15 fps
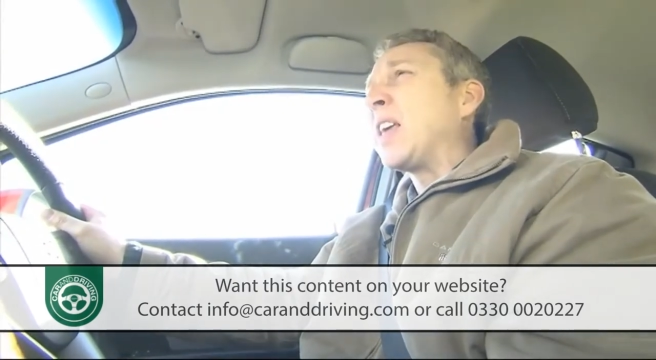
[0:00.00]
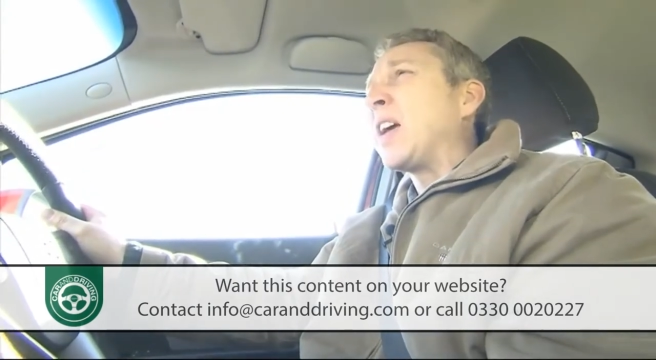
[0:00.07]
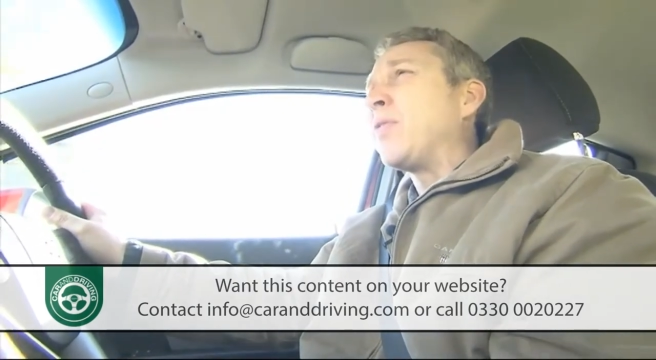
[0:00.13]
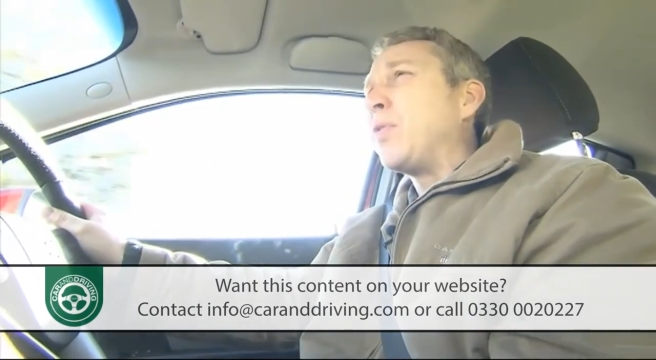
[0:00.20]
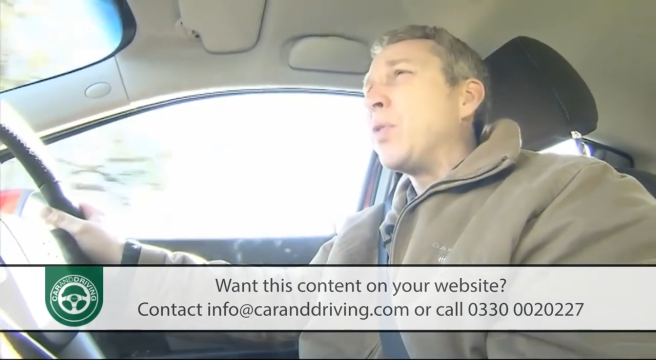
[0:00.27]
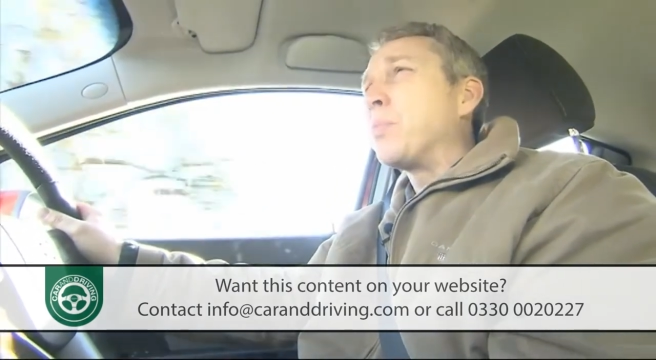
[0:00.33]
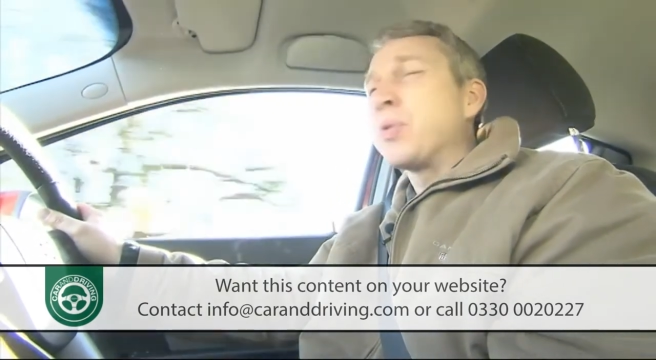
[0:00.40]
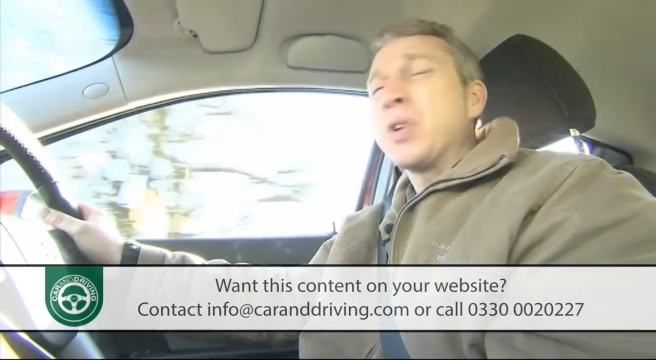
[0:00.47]

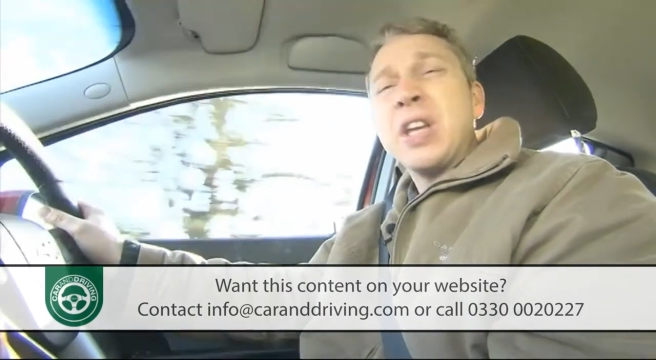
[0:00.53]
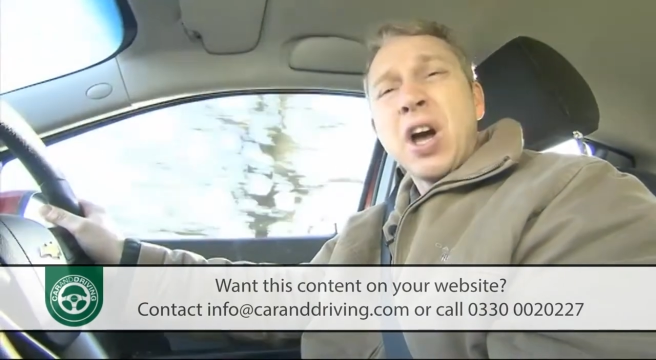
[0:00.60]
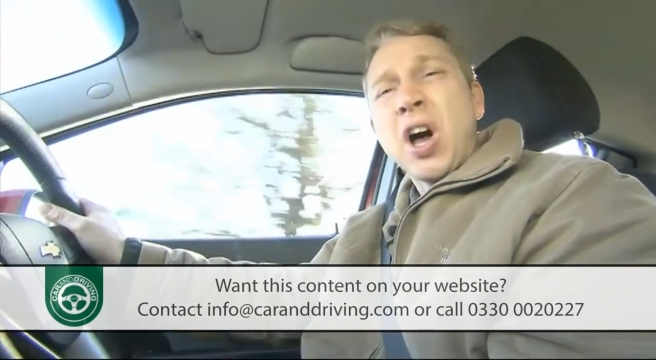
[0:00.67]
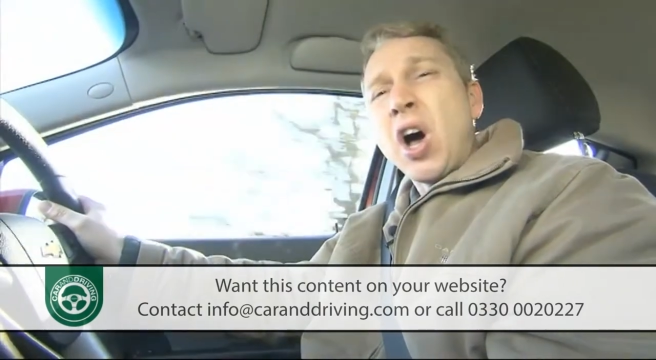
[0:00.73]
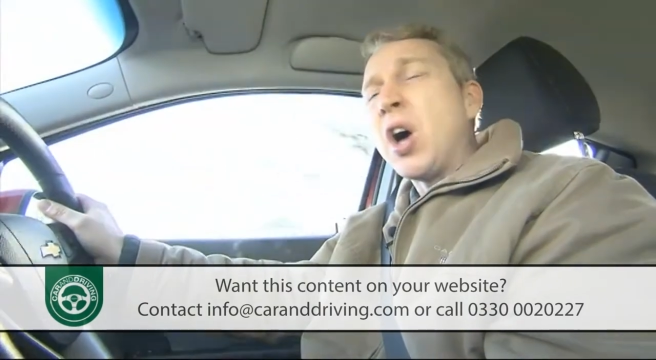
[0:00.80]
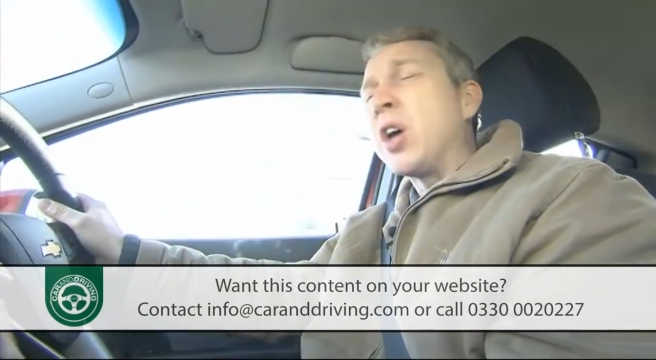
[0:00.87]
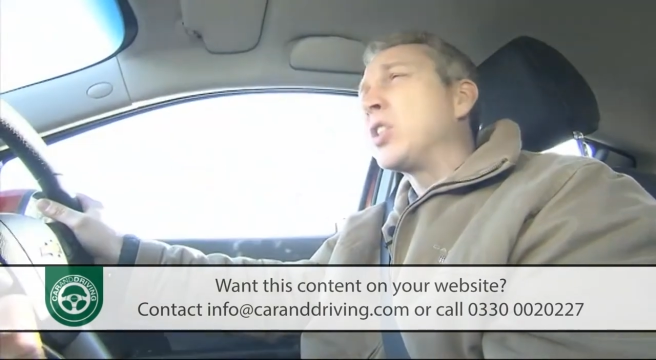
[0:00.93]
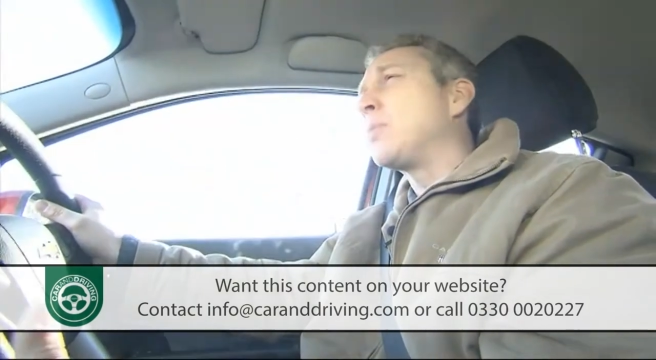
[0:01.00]
therefore pretty
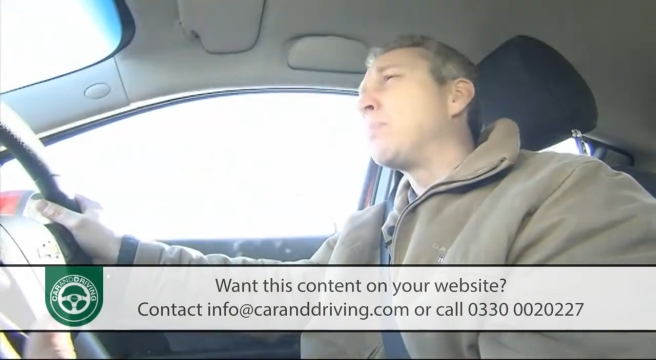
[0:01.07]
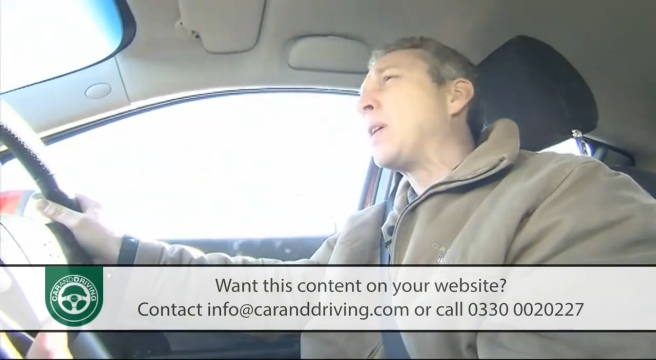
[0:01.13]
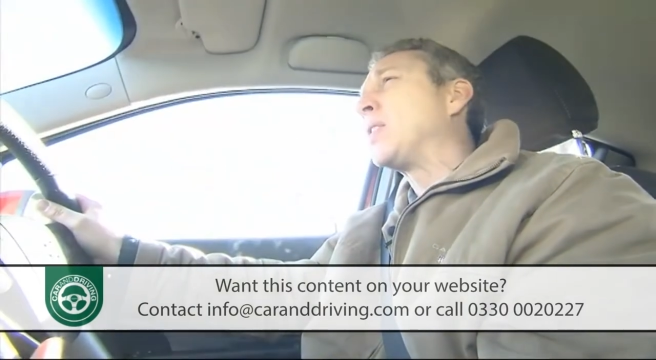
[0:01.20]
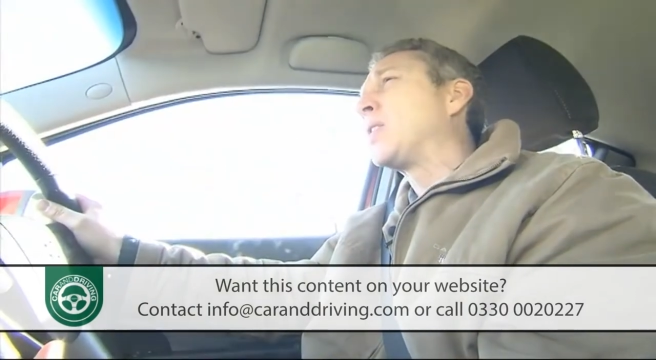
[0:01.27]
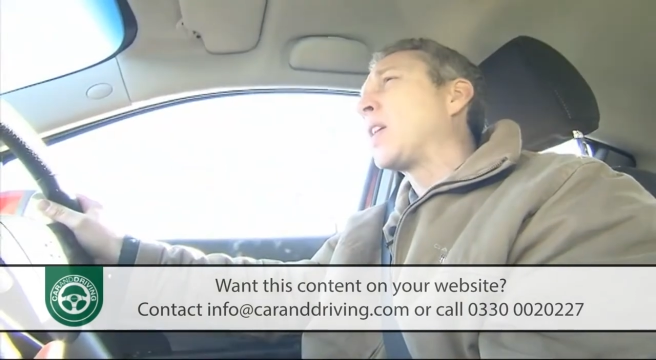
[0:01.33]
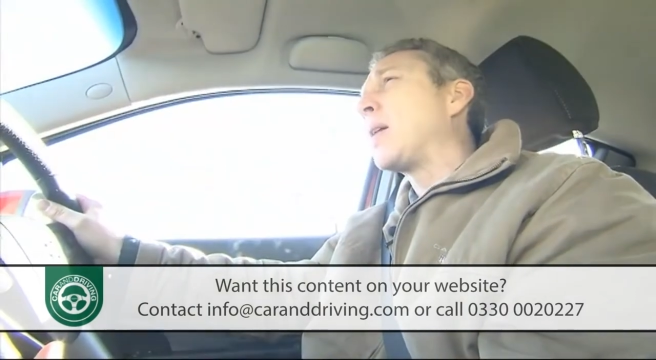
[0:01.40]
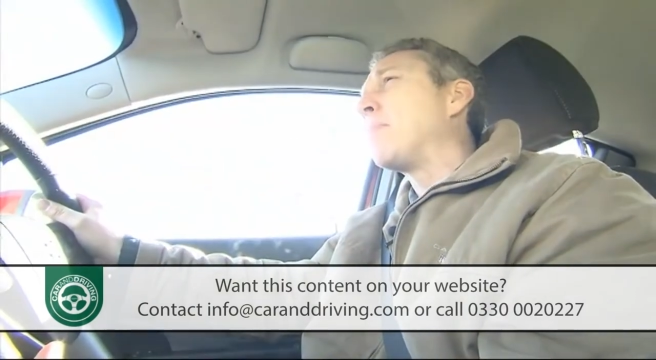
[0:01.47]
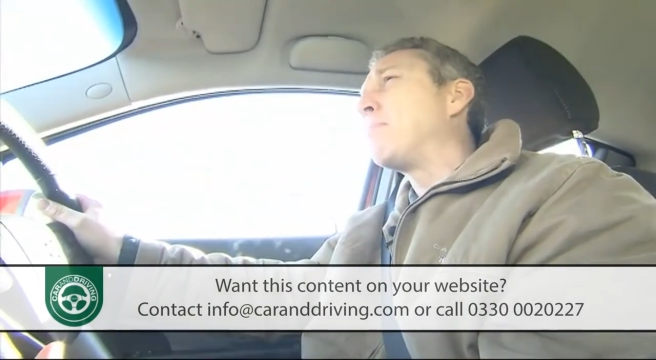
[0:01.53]
hard to
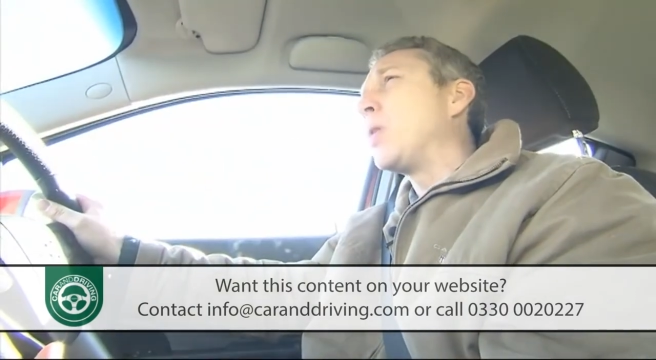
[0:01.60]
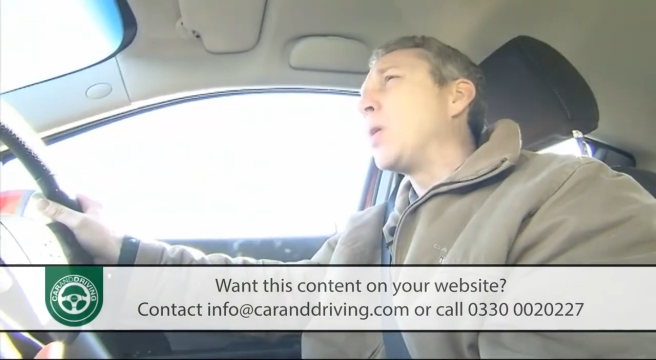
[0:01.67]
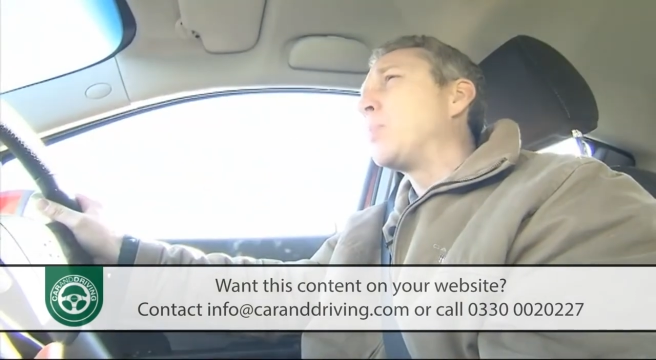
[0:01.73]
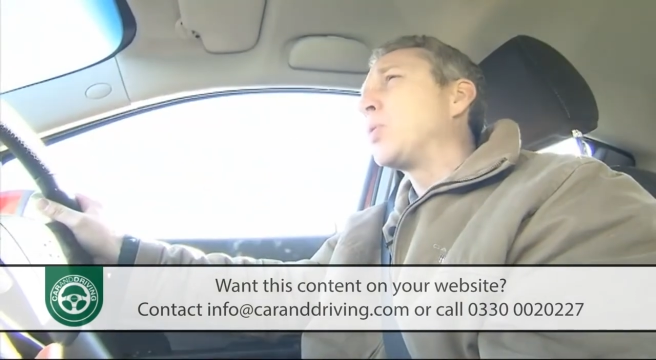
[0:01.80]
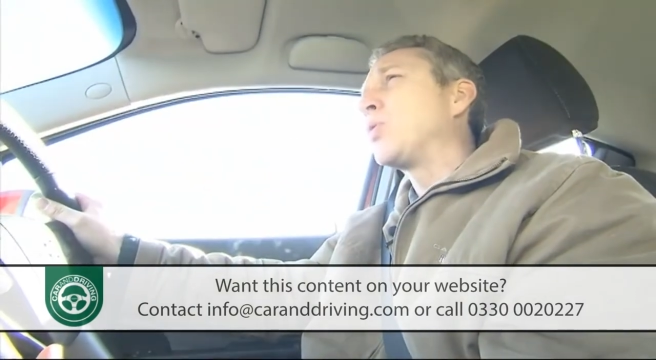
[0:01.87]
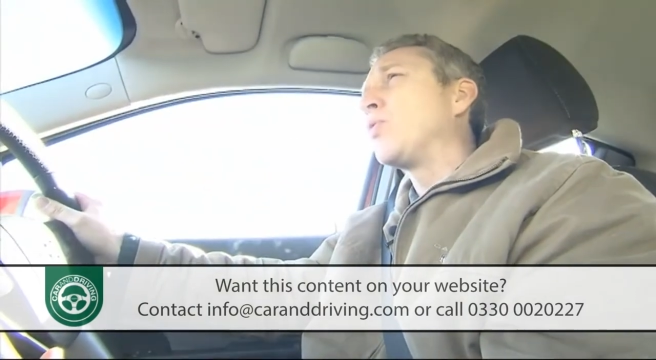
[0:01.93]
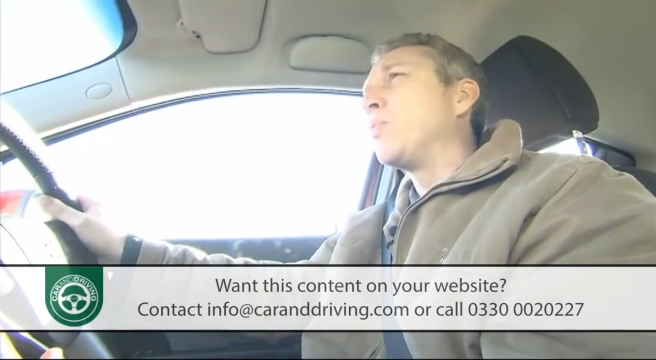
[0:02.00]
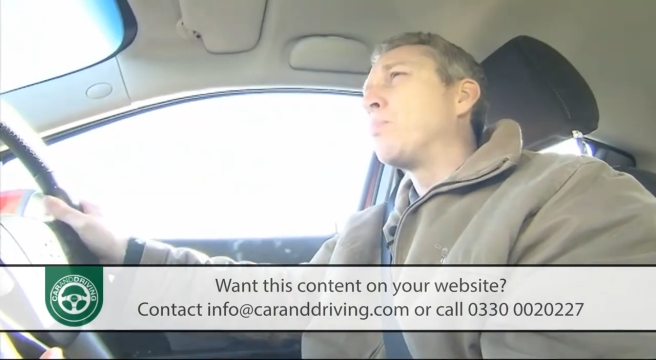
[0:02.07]
maintain
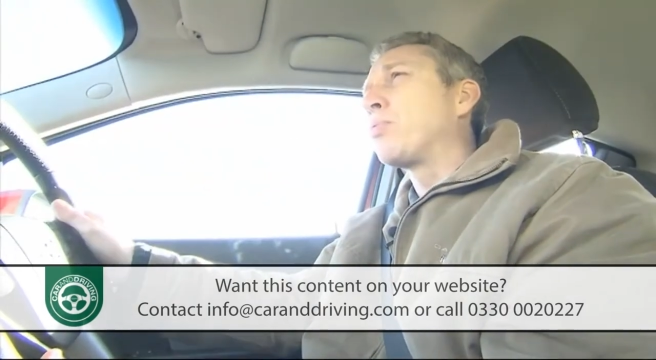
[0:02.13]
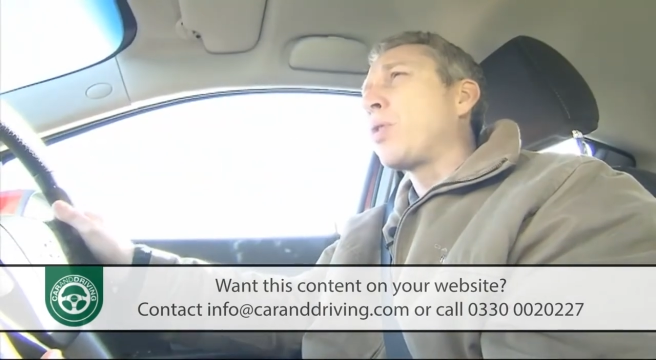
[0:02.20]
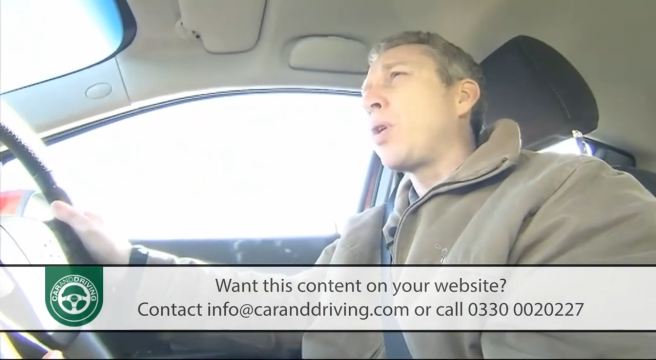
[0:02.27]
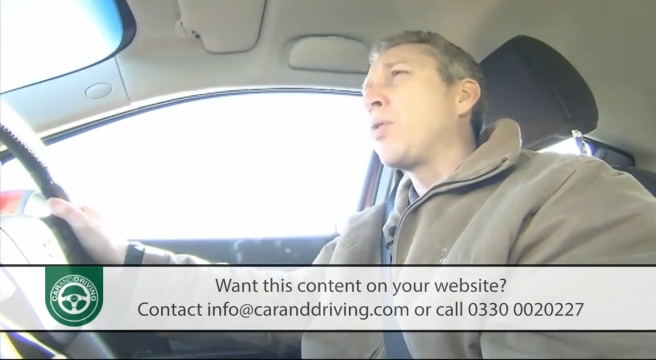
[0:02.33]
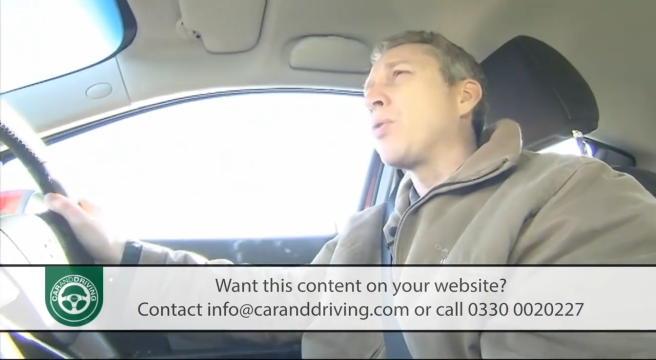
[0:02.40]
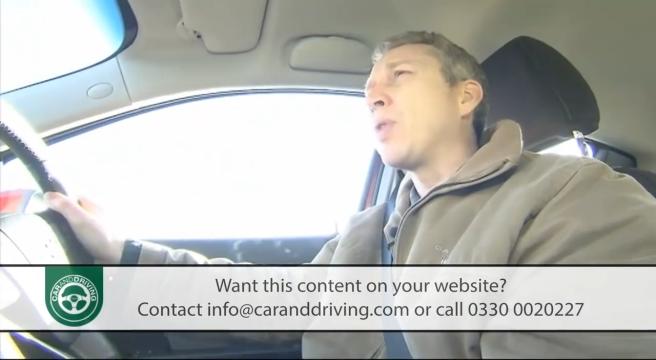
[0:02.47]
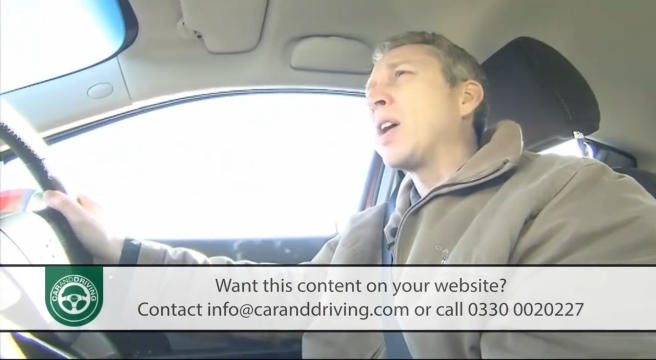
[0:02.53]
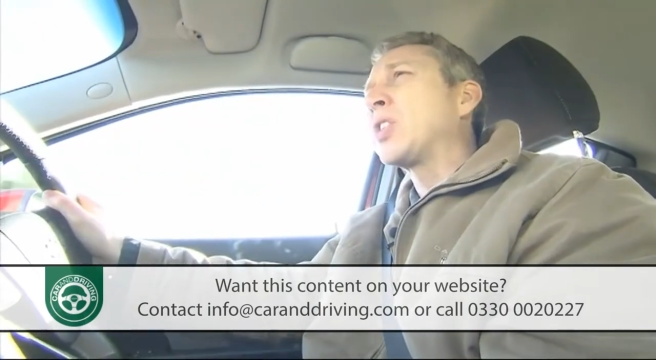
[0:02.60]
purposeful
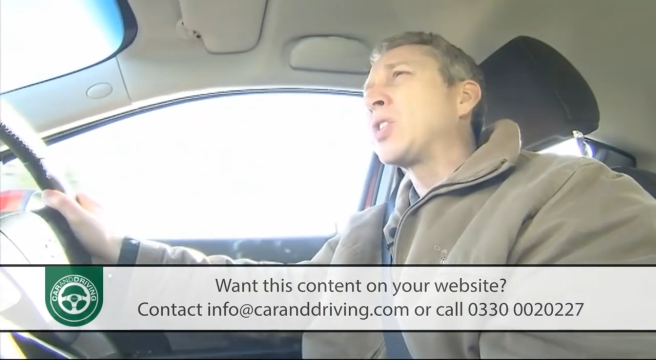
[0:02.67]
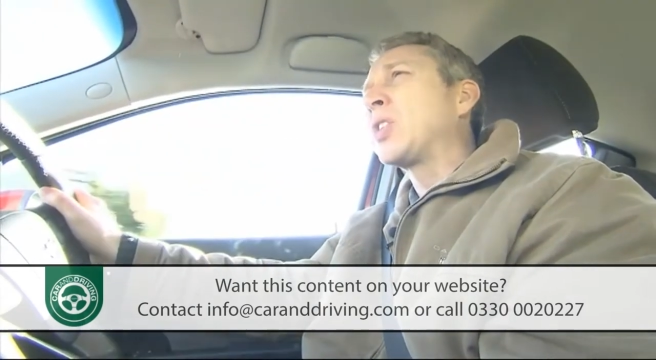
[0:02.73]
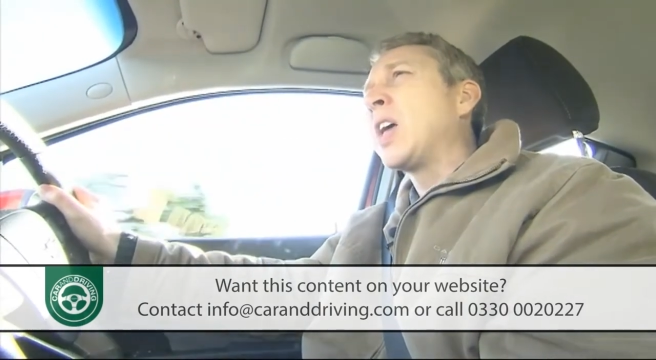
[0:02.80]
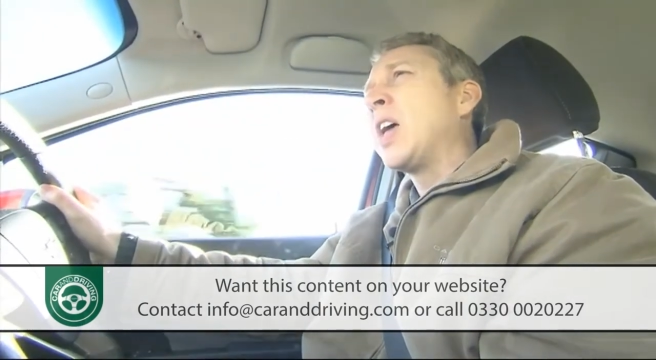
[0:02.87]
progress.